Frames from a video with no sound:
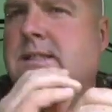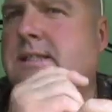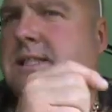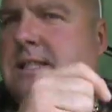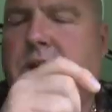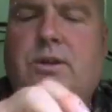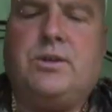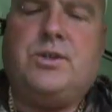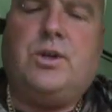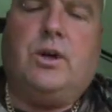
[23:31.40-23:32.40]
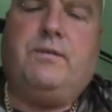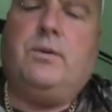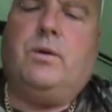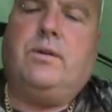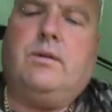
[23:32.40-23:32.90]
You can use a shot if
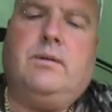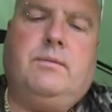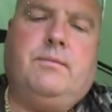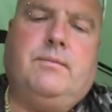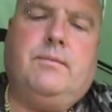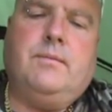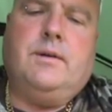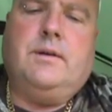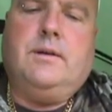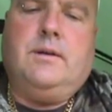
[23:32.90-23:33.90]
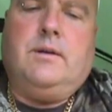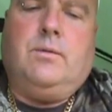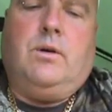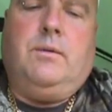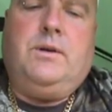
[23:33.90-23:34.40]
you want.
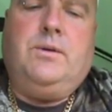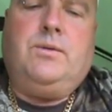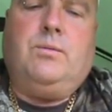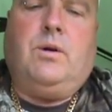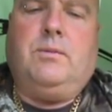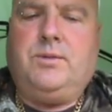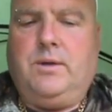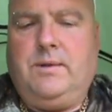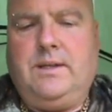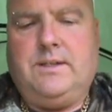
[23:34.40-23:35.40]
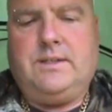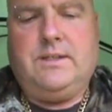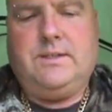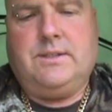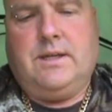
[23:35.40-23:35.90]
Why I'm doing this
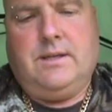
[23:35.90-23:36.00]
is